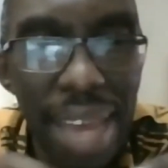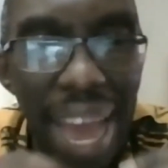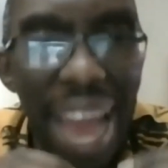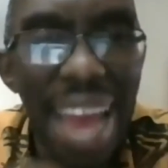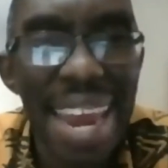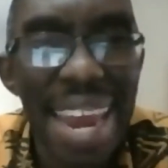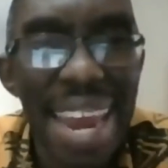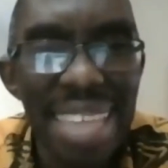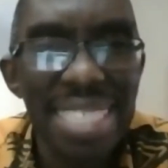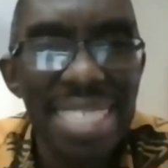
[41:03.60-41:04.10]

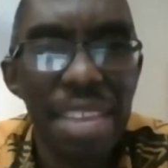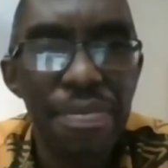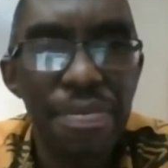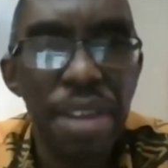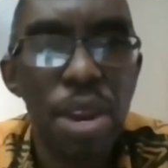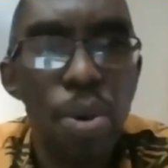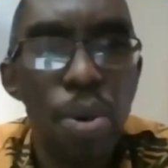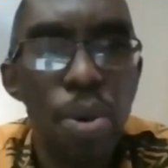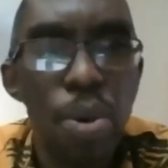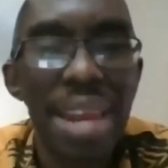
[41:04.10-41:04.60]
Anna said
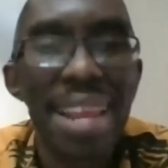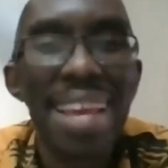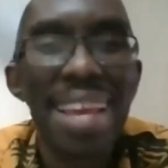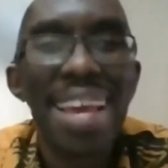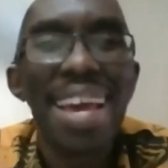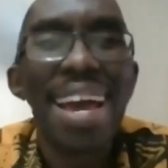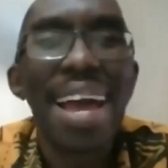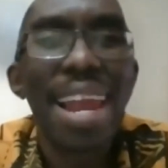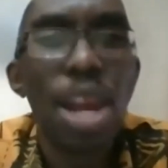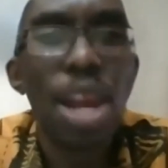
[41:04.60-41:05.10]
very well,
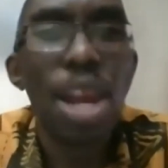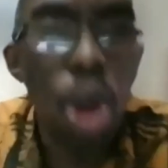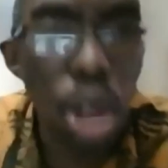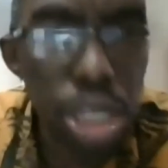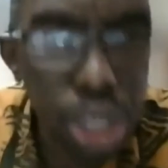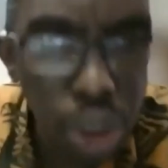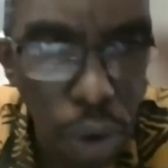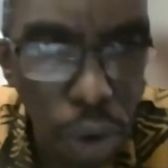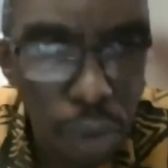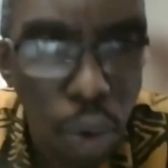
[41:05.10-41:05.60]

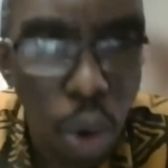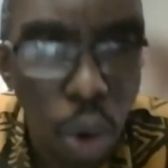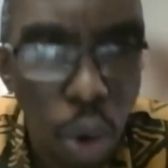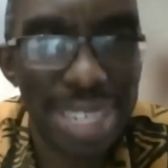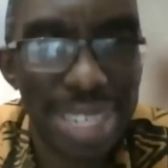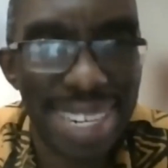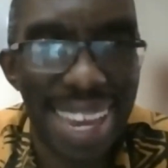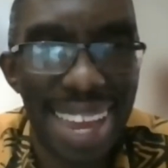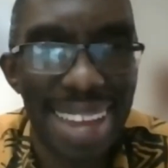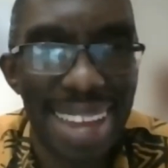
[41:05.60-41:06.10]
lots of
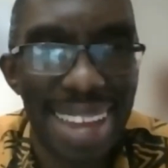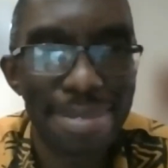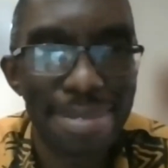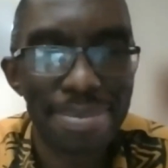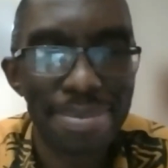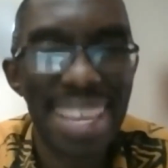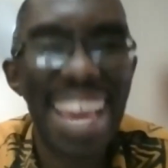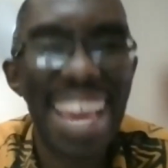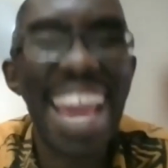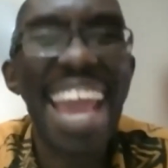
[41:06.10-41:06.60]
water,
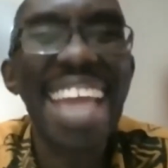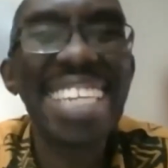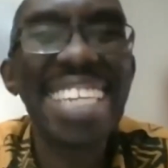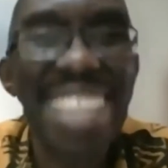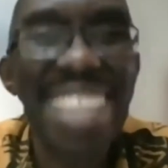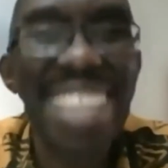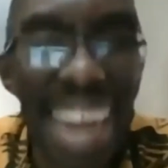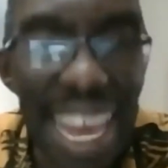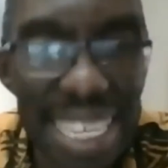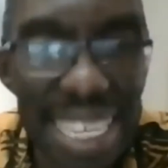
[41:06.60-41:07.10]
8
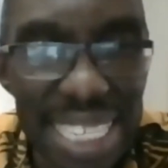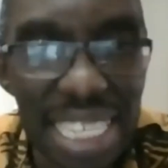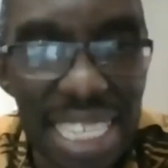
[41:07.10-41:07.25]
glasses.